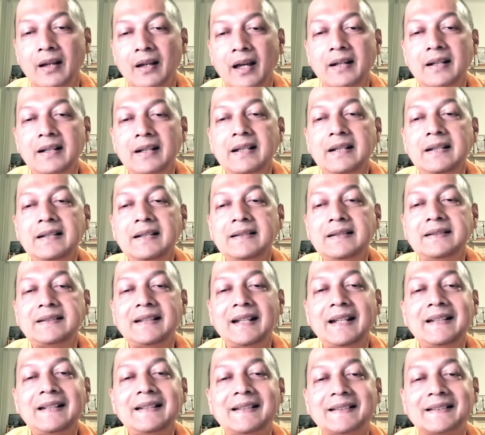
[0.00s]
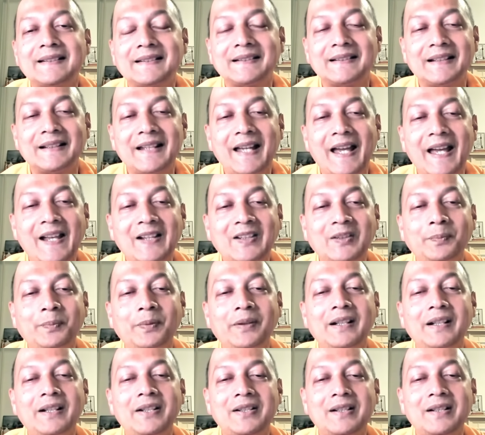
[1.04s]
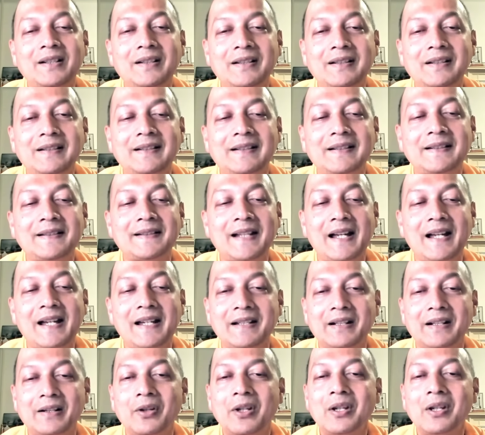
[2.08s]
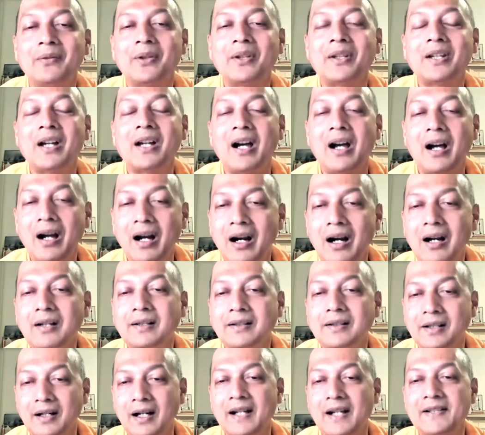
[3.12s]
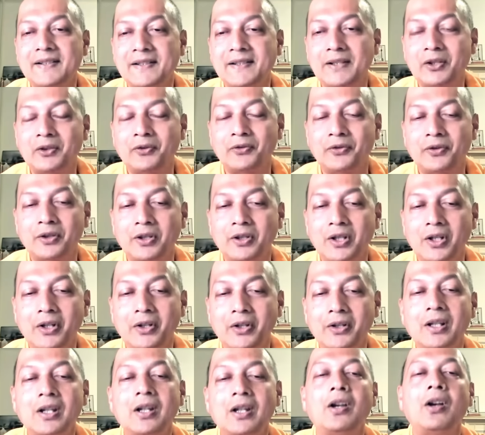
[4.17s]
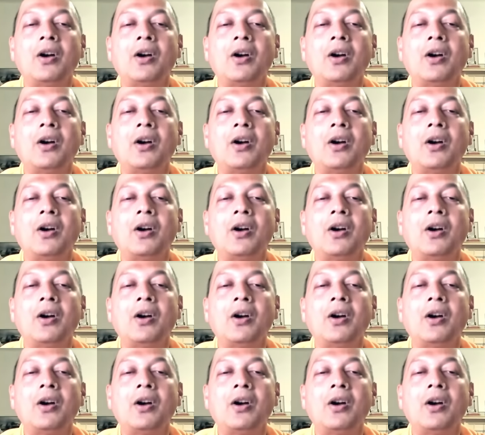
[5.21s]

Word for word: an intense aspiration, desire, when the heart cries out for God,